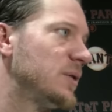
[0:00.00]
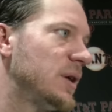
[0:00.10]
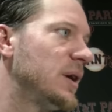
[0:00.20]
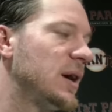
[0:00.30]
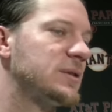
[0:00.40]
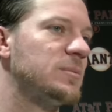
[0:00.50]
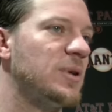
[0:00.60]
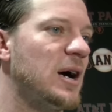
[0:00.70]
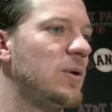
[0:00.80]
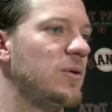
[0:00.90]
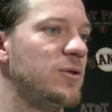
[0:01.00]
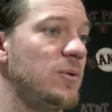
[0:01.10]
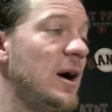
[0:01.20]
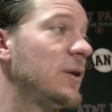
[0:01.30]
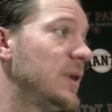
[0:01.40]
They, they got some power
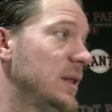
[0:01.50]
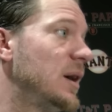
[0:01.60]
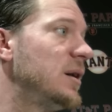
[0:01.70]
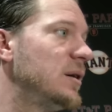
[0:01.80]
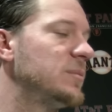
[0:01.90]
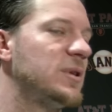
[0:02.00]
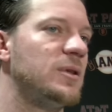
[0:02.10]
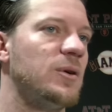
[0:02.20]
throughout that lineup that,